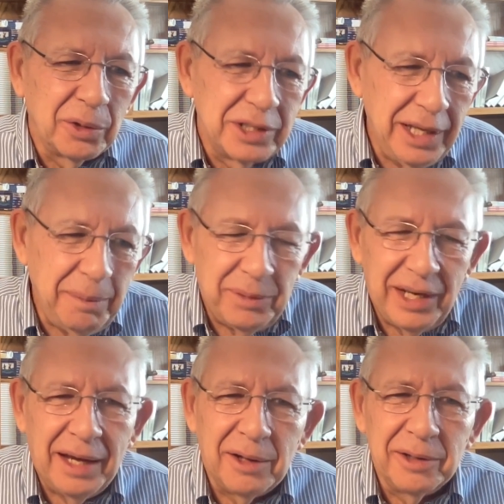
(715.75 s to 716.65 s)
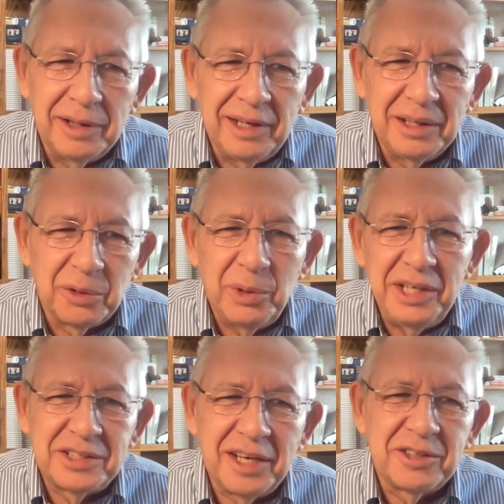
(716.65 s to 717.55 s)
deep down in the
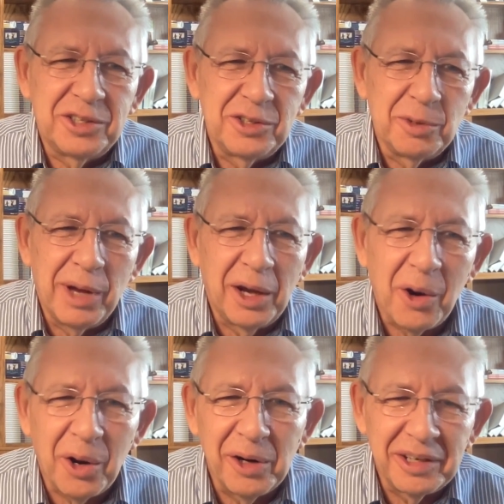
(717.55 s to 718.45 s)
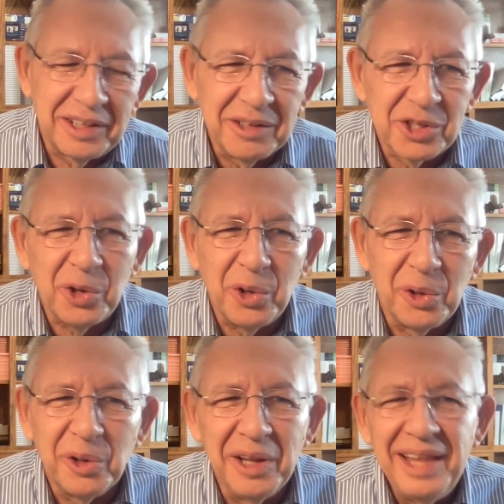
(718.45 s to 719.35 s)
recesses of my heart and
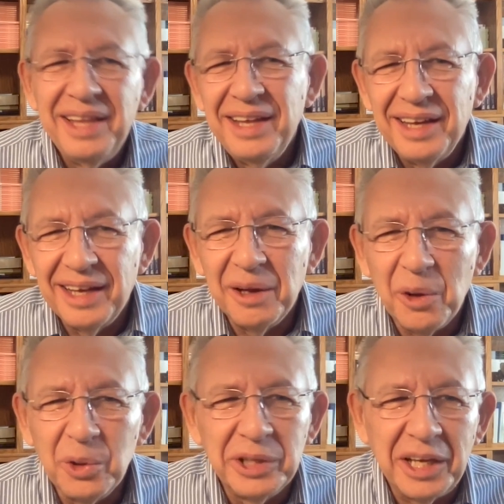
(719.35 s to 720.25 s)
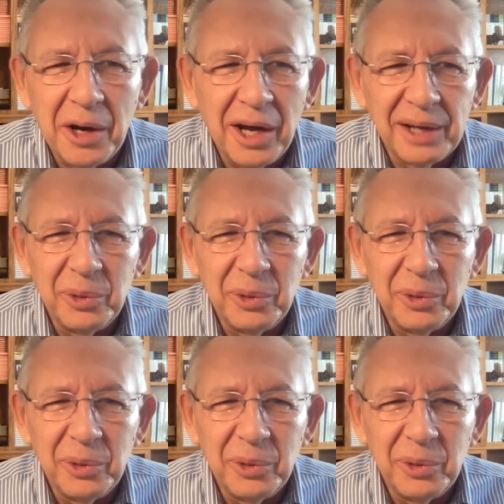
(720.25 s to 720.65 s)
soul, only God